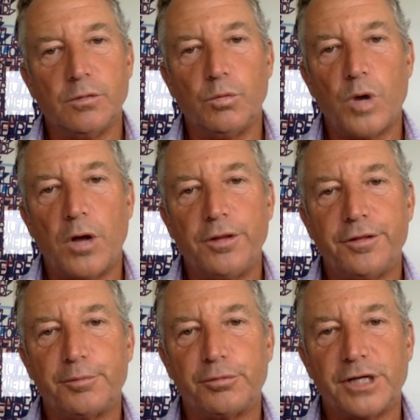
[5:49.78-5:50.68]

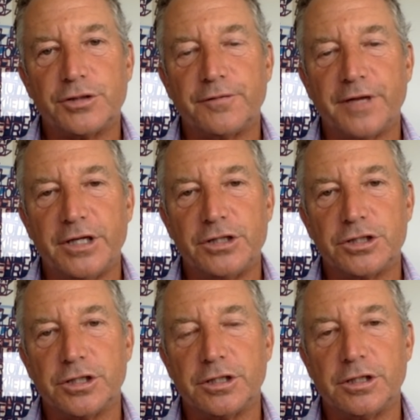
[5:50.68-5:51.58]
wealth
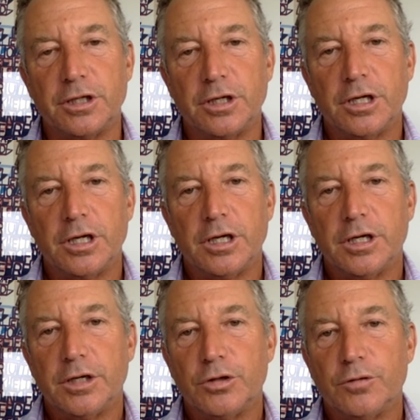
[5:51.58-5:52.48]
preservation
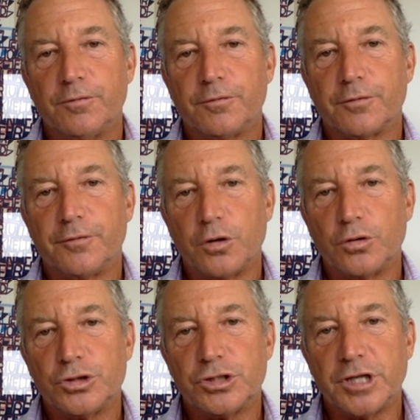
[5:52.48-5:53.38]
for
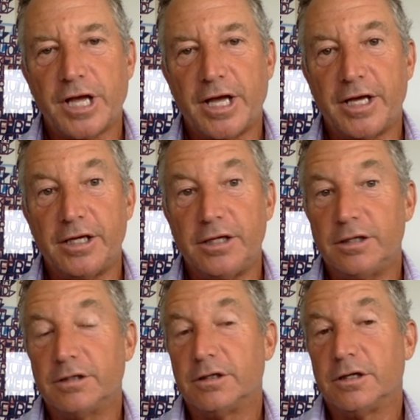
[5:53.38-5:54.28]
folks
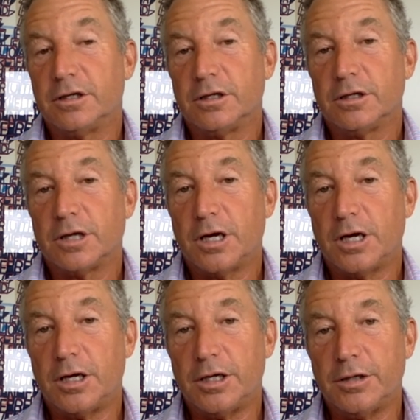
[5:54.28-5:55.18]
today,
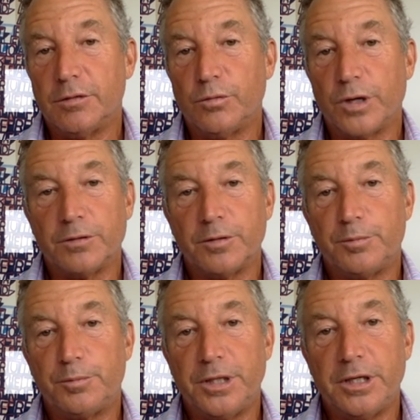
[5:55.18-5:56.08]
uh, whether
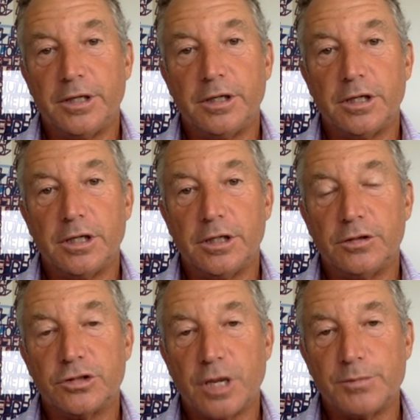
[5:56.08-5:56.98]
it be in
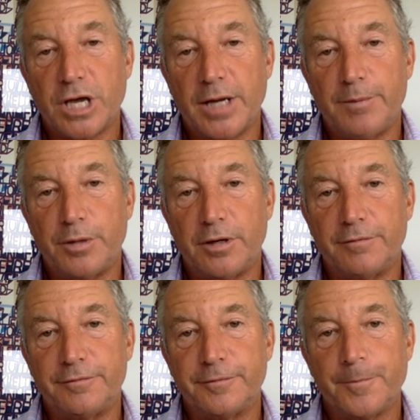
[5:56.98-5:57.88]
in some type
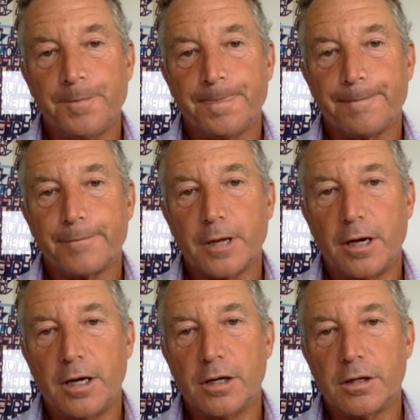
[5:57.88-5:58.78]
of
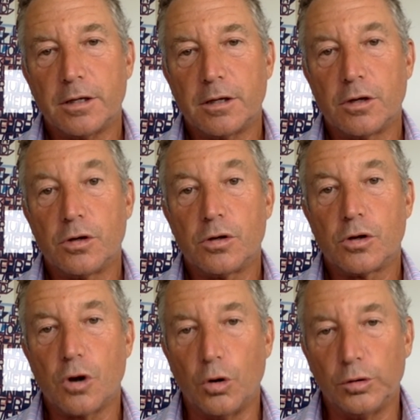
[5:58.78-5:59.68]
uh,
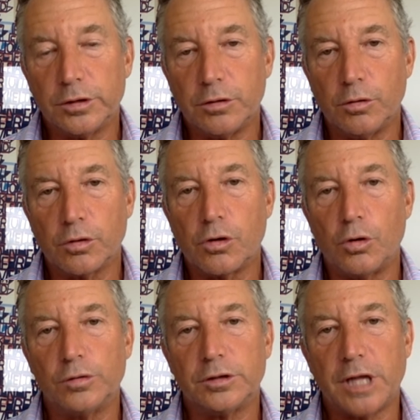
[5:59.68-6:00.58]
gold or
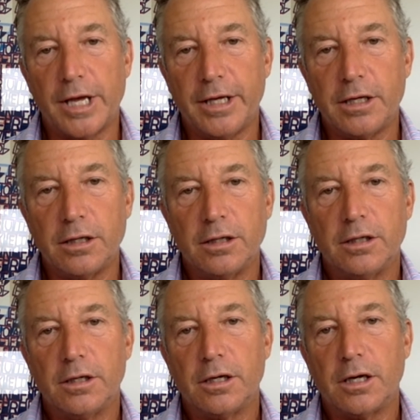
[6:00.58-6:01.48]
gold-like
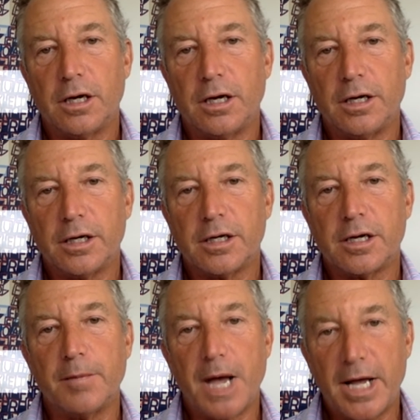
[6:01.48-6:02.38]
uh,
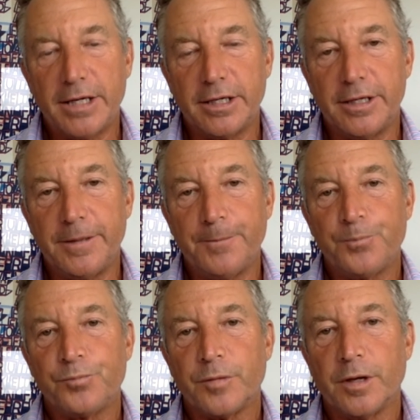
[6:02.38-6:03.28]
commodity,
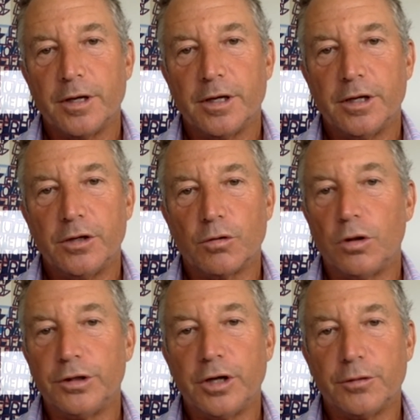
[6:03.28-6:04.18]
your
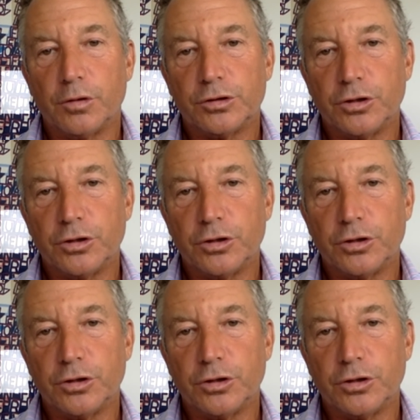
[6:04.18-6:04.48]
only other